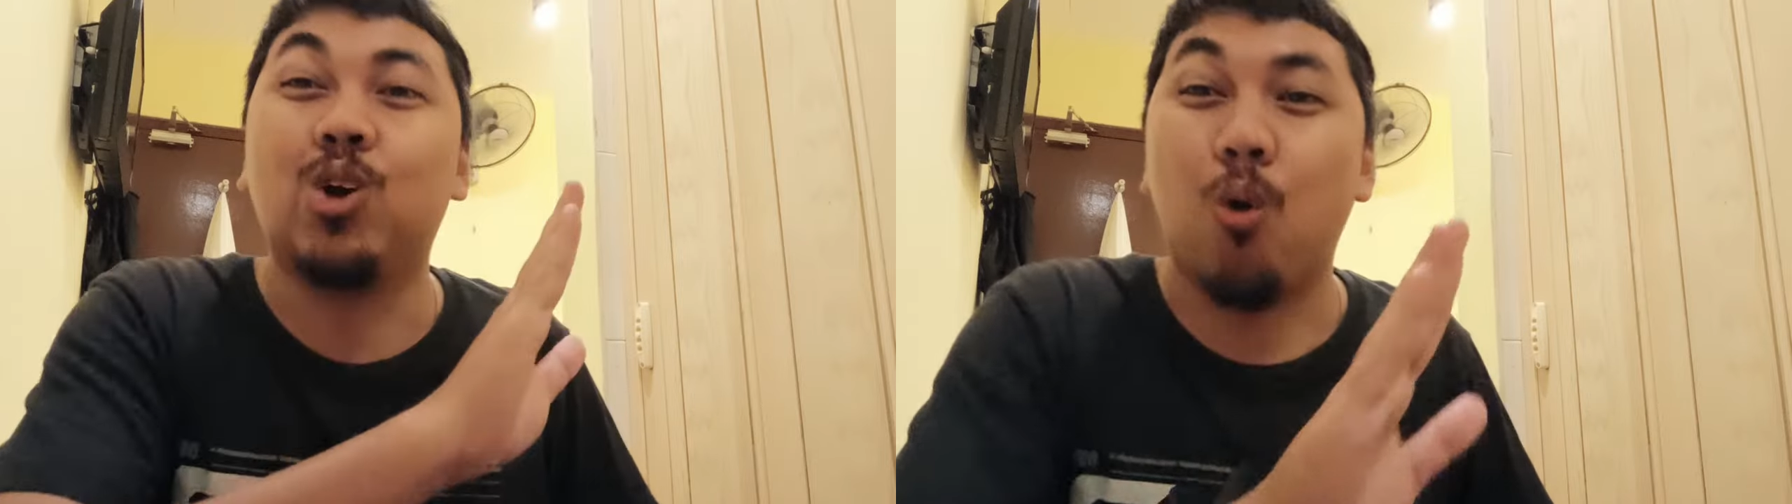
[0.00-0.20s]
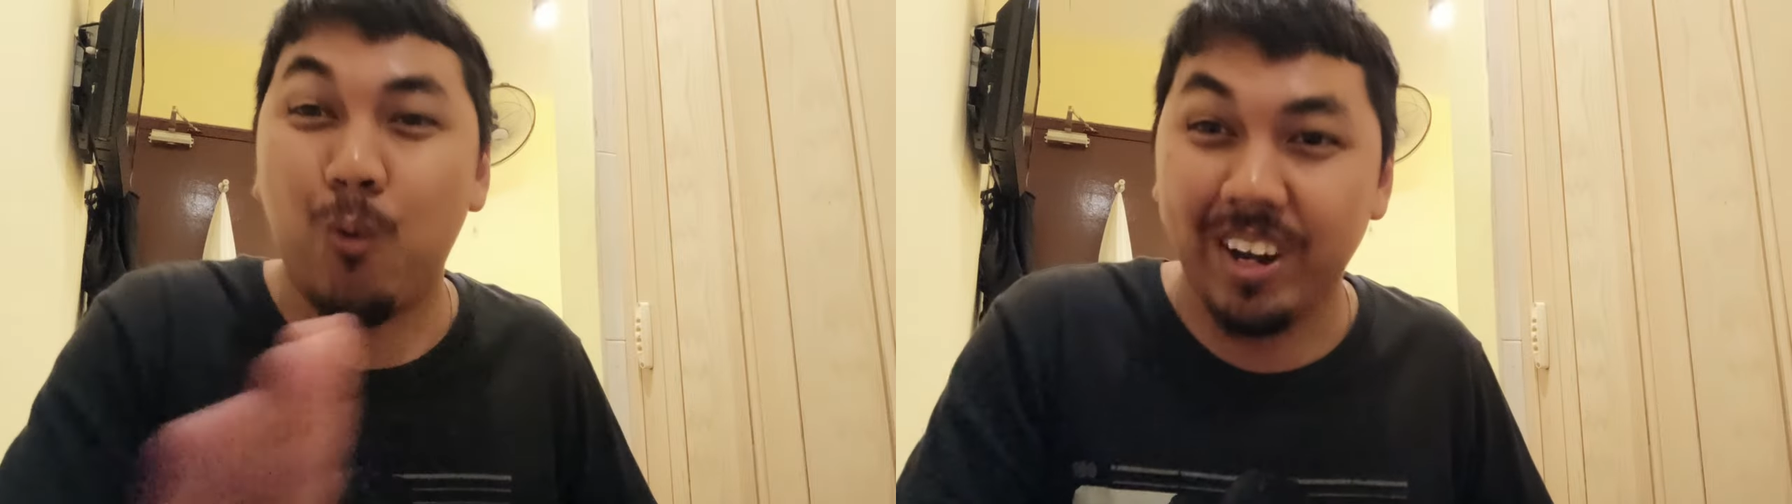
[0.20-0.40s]

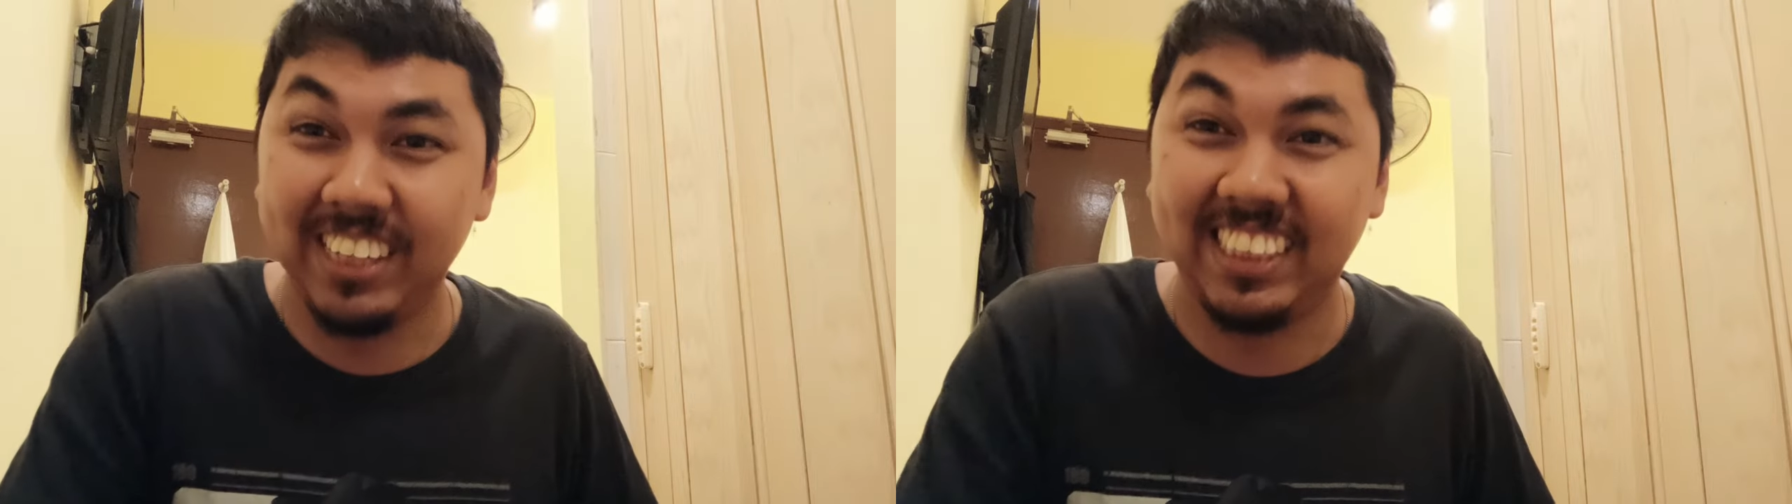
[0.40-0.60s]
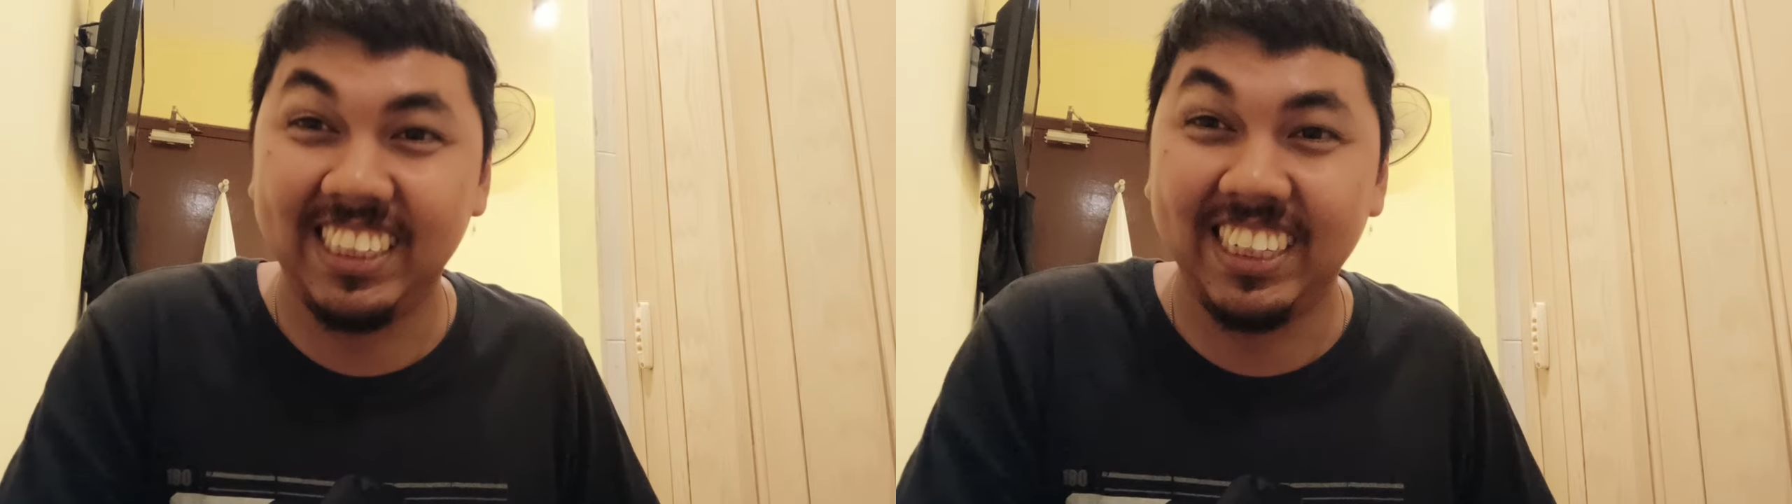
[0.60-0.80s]

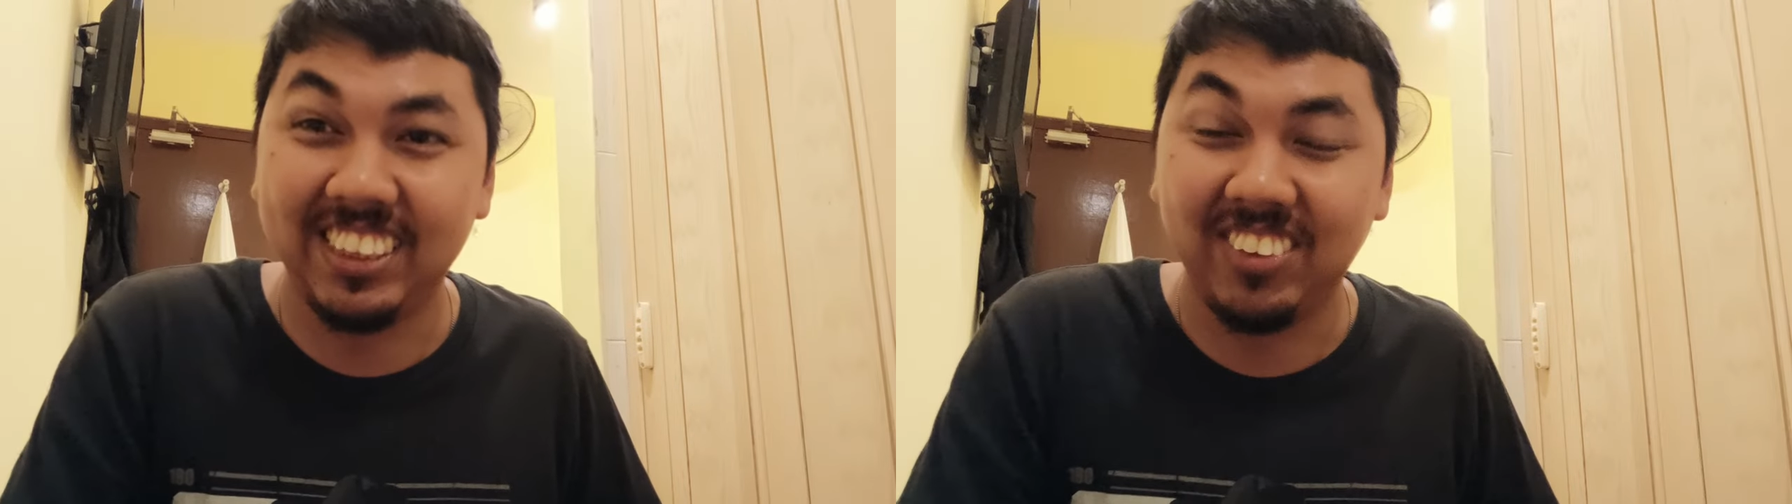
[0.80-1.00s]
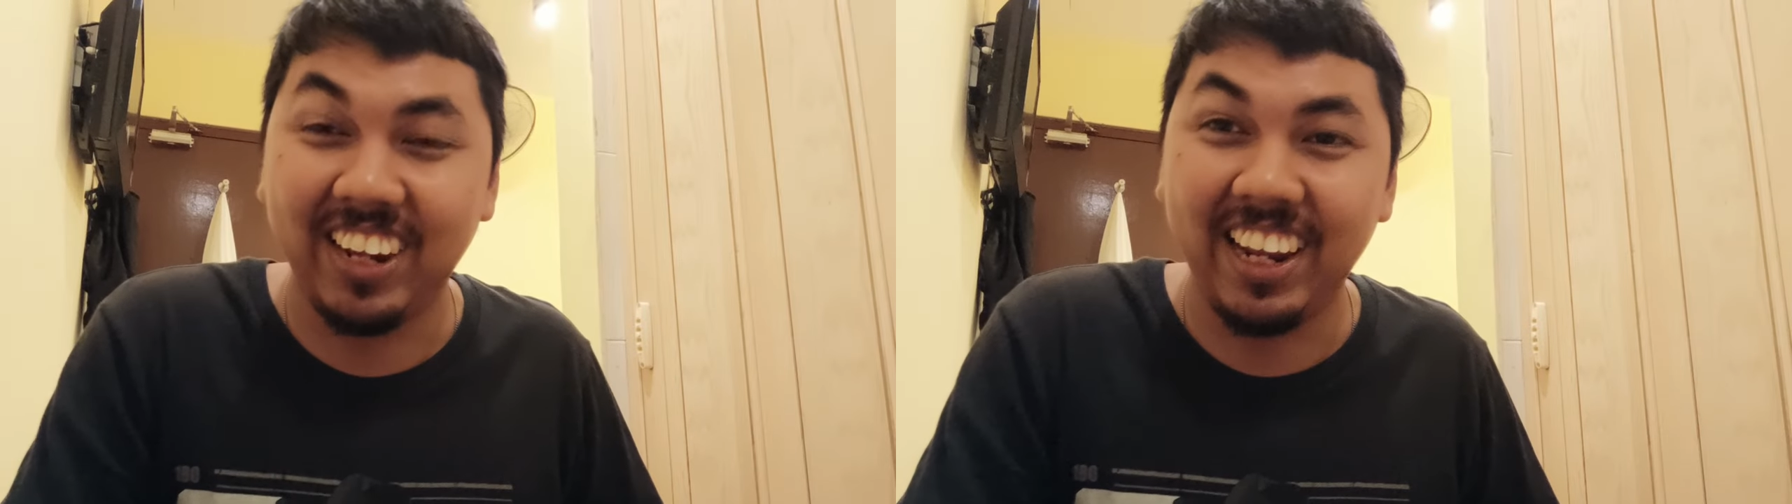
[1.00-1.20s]

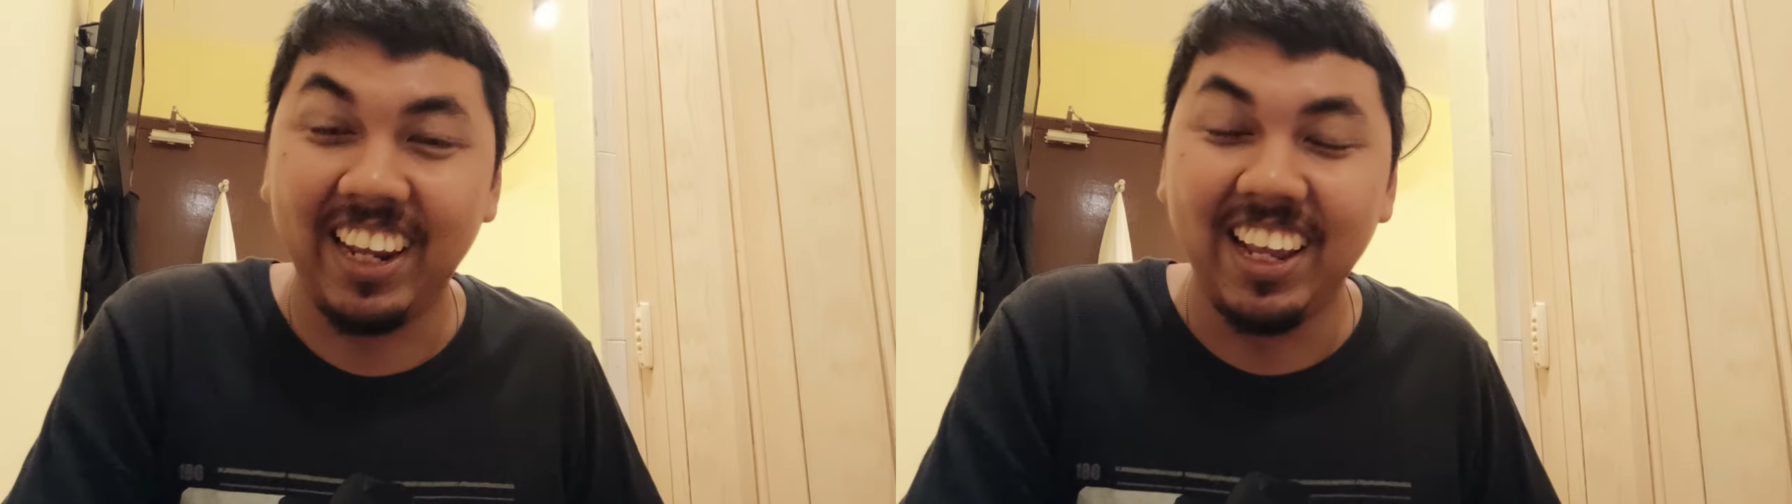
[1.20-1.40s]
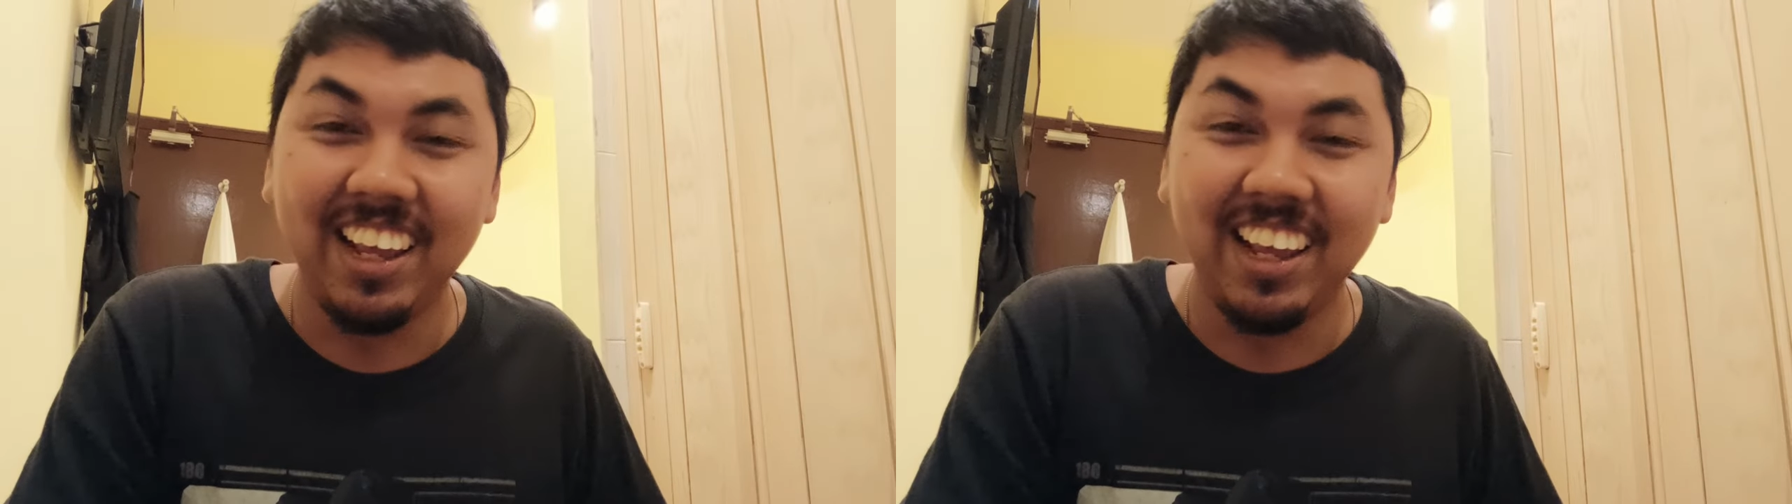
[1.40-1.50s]
coincidence, okay?